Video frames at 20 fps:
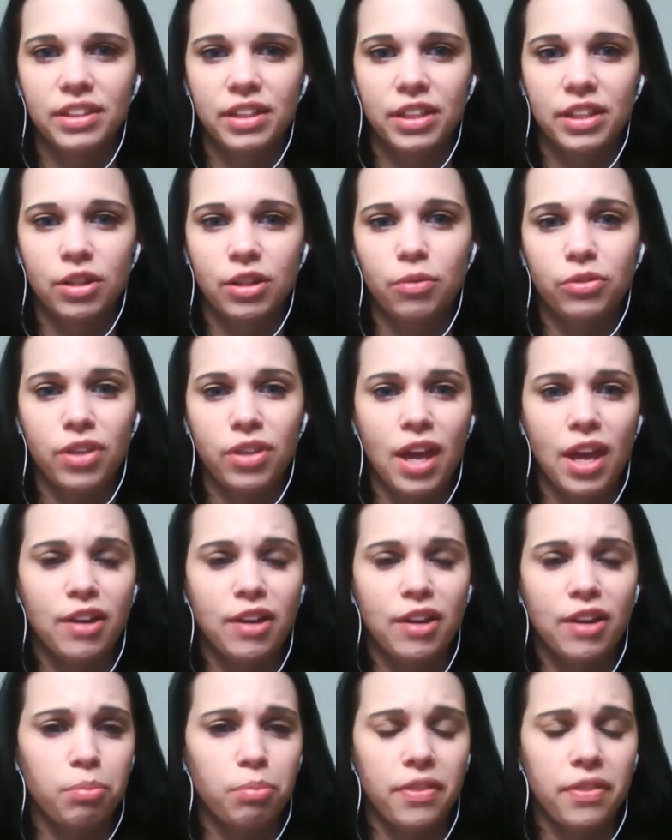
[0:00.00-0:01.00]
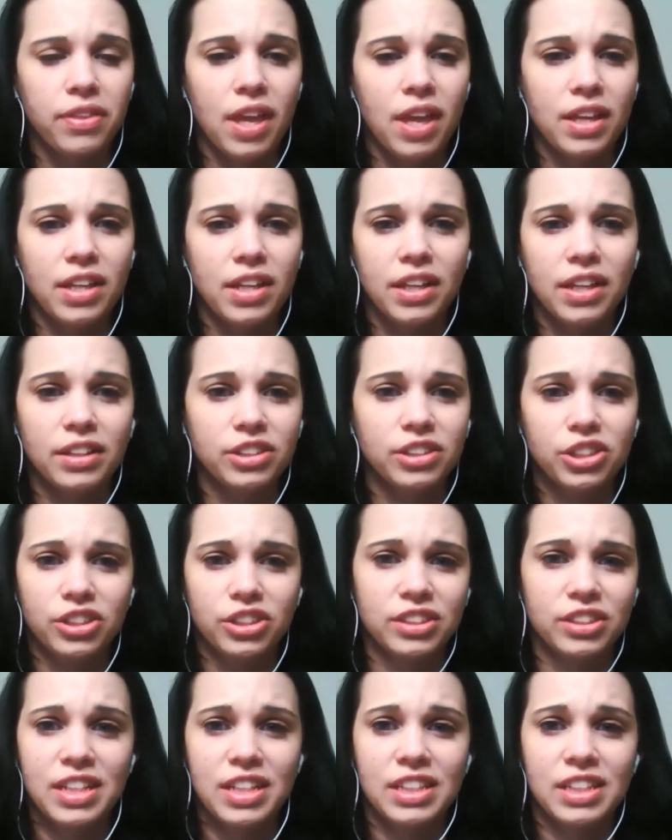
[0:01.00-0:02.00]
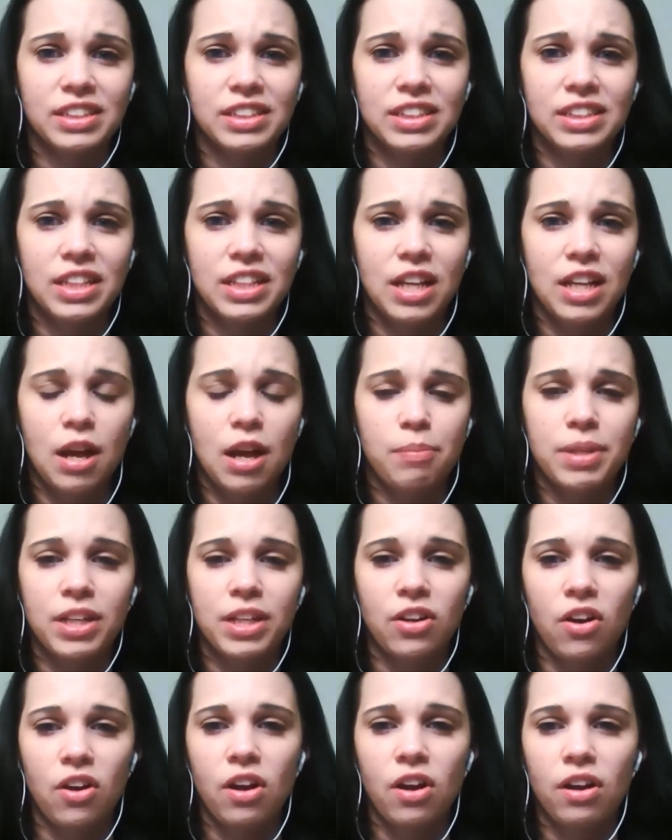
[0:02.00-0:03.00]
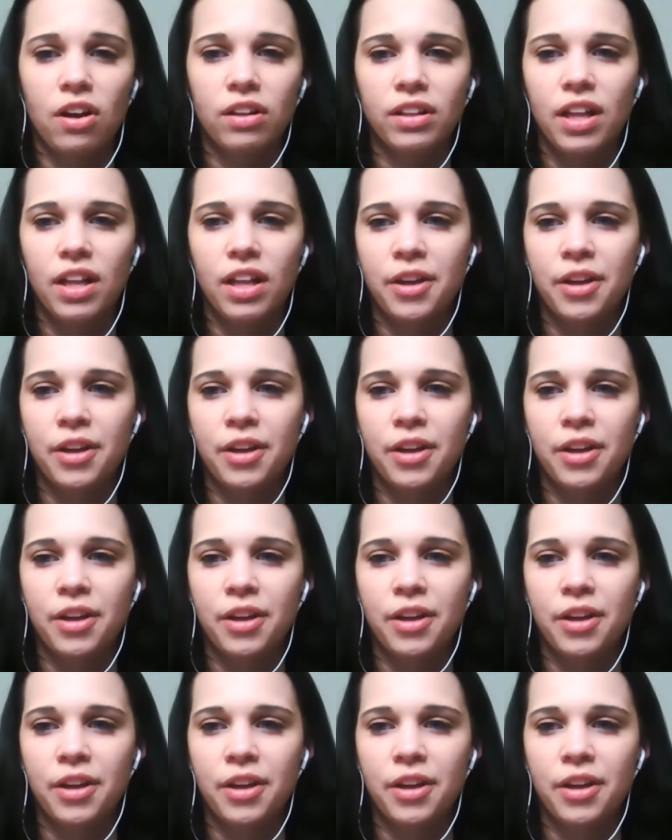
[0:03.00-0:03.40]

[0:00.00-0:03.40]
was kind of breathtaking, just because I didn't see it coming at all.